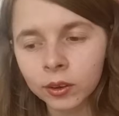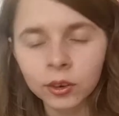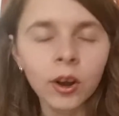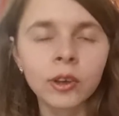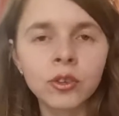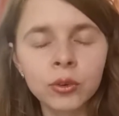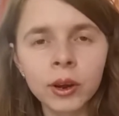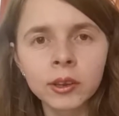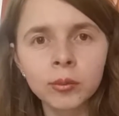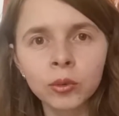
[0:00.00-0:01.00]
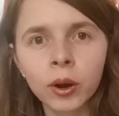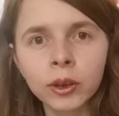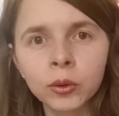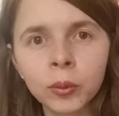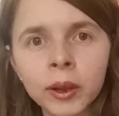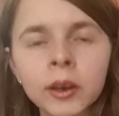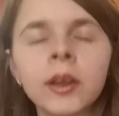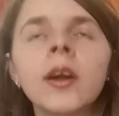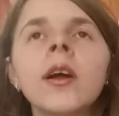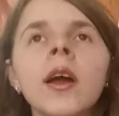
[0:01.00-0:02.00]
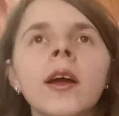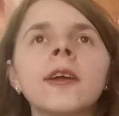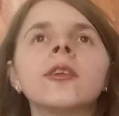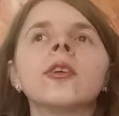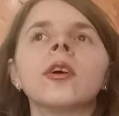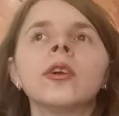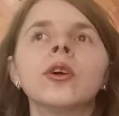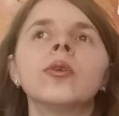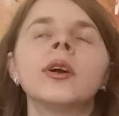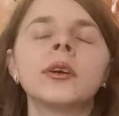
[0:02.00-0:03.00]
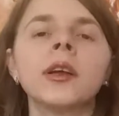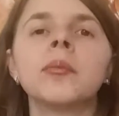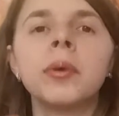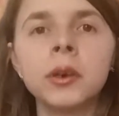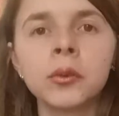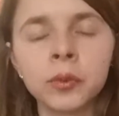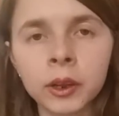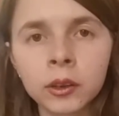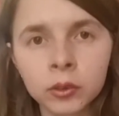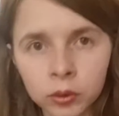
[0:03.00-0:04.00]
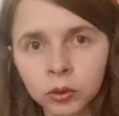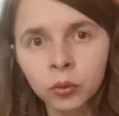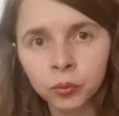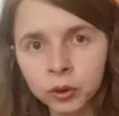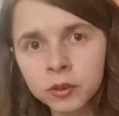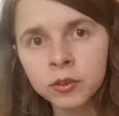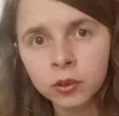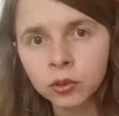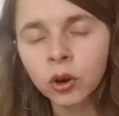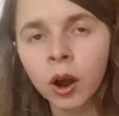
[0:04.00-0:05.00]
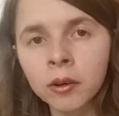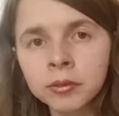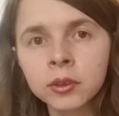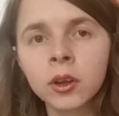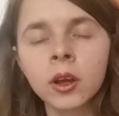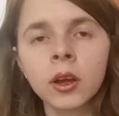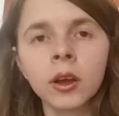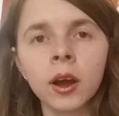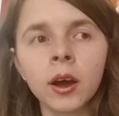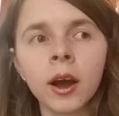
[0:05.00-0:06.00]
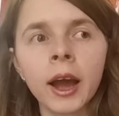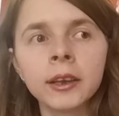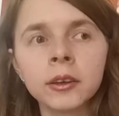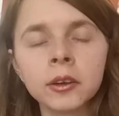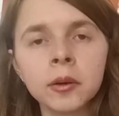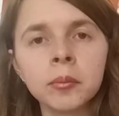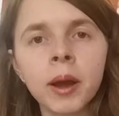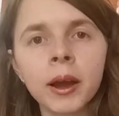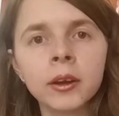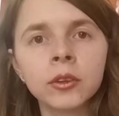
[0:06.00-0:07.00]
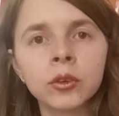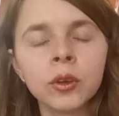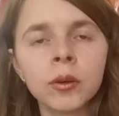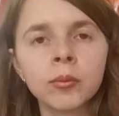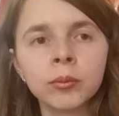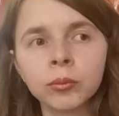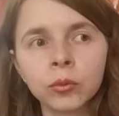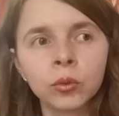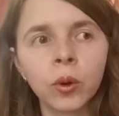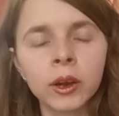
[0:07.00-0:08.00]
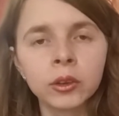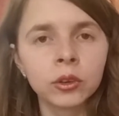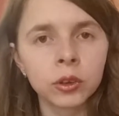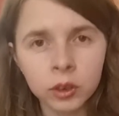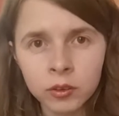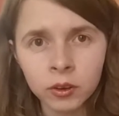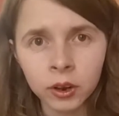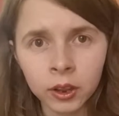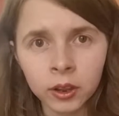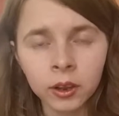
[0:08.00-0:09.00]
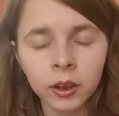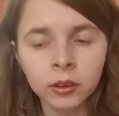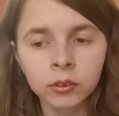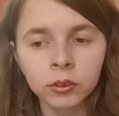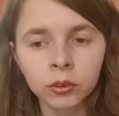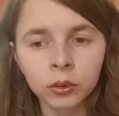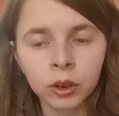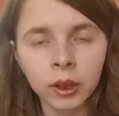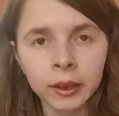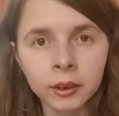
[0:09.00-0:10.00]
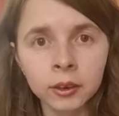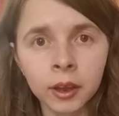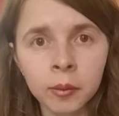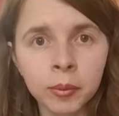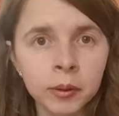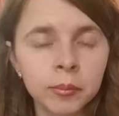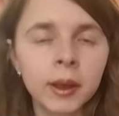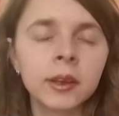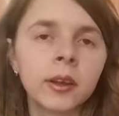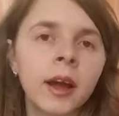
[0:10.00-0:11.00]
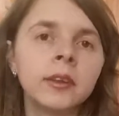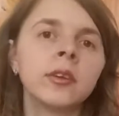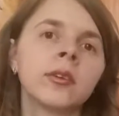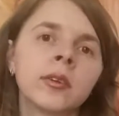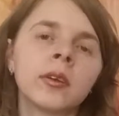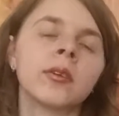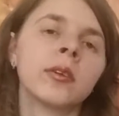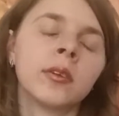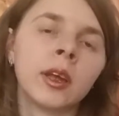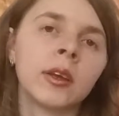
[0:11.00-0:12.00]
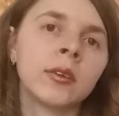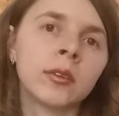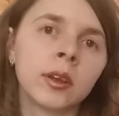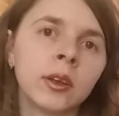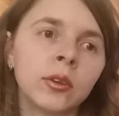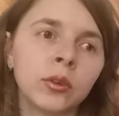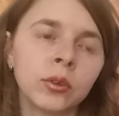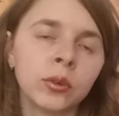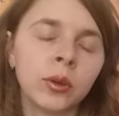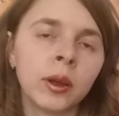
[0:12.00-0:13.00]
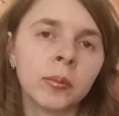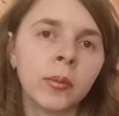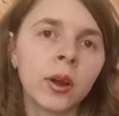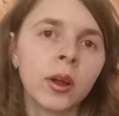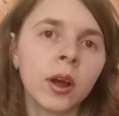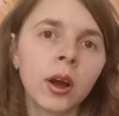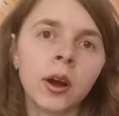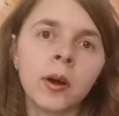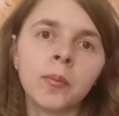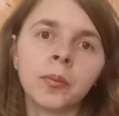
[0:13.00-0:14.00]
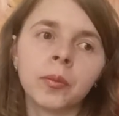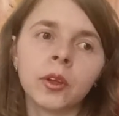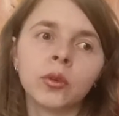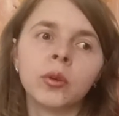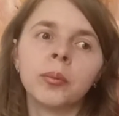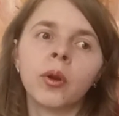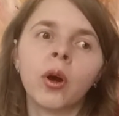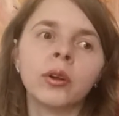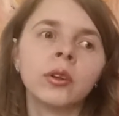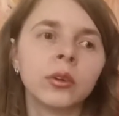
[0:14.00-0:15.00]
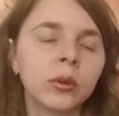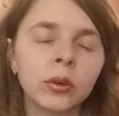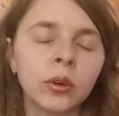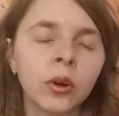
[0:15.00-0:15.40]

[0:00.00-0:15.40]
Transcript: I just write them quite quickly. And although they're not perfect on the first draft, I can come back to them quite easily and re-edit them and add things into them, into the plot, or